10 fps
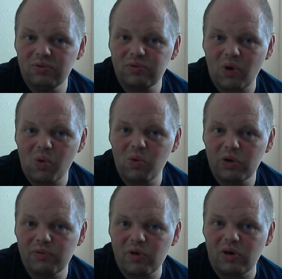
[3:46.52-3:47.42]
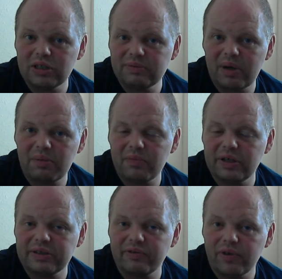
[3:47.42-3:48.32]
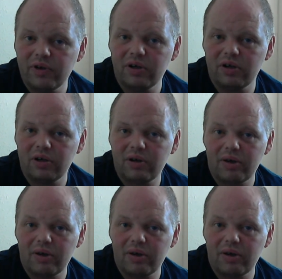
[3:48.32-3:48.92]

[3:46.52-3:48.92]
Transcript: all you've got is memories of her.